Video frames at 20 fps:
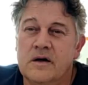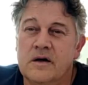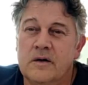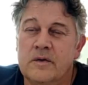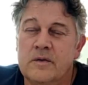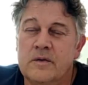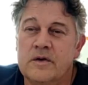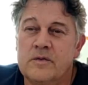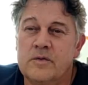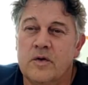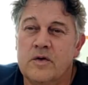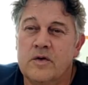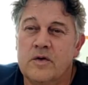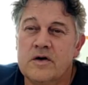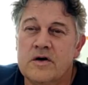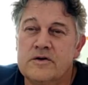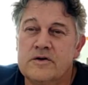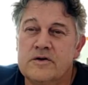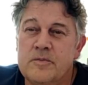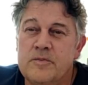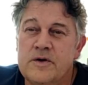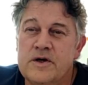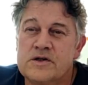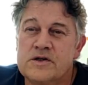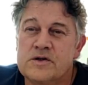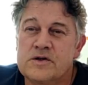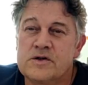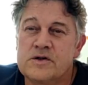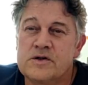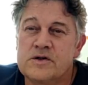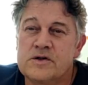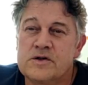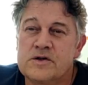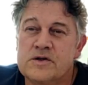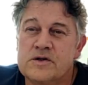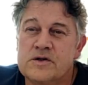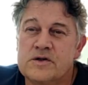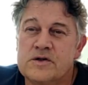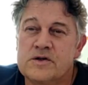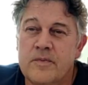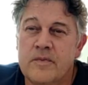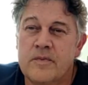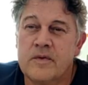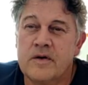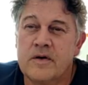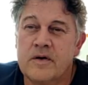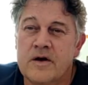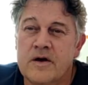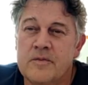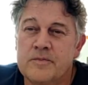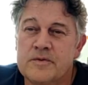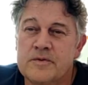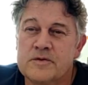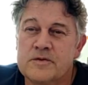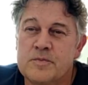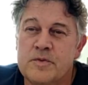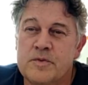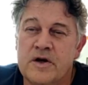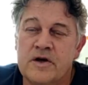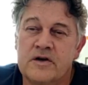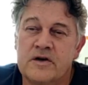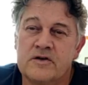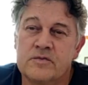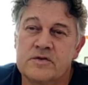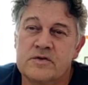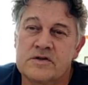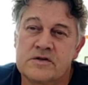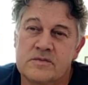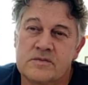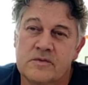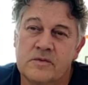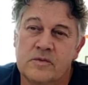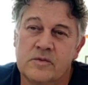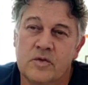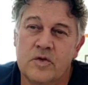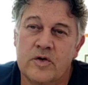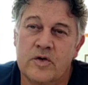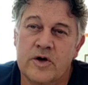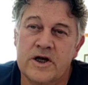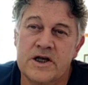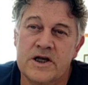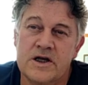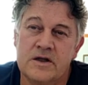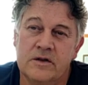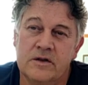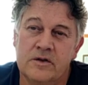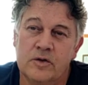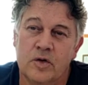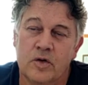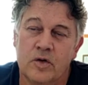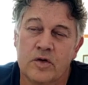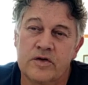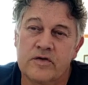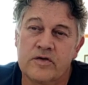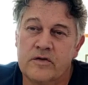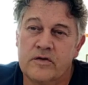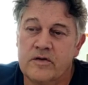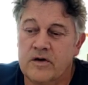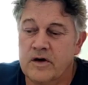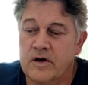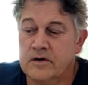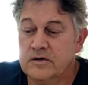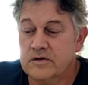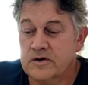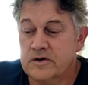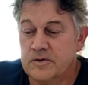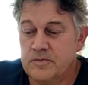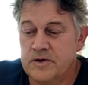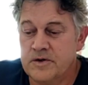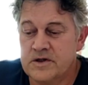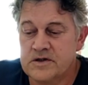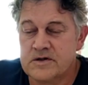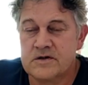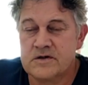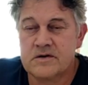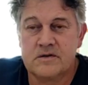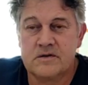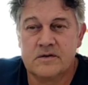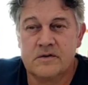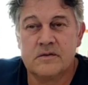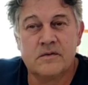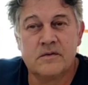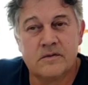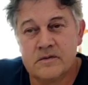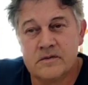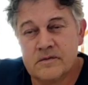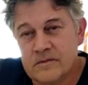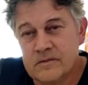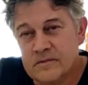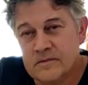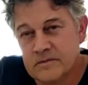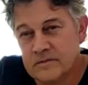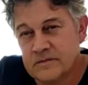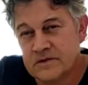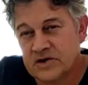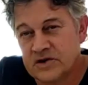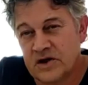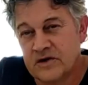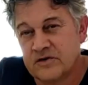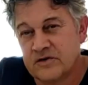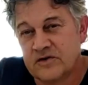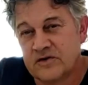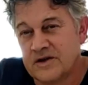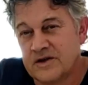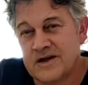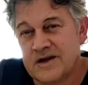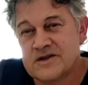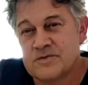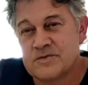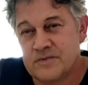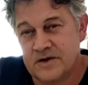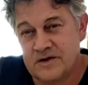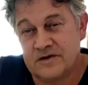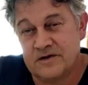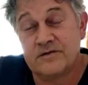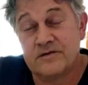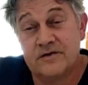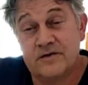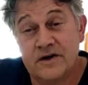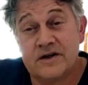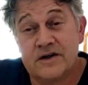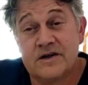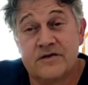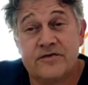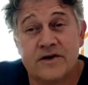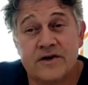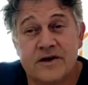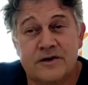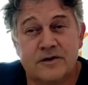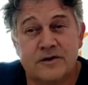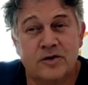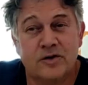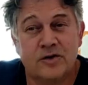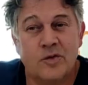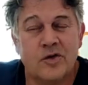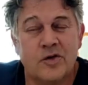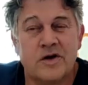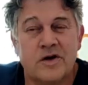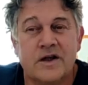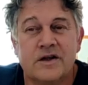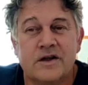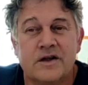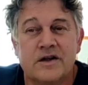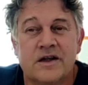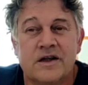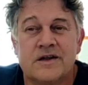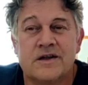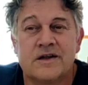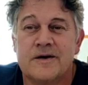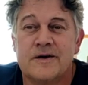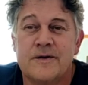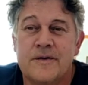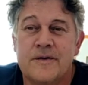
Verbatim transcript: we would walk on the beach. One of our compass bearings was walking north onto the beach. Sounds nice, but it's very difficult to walk in that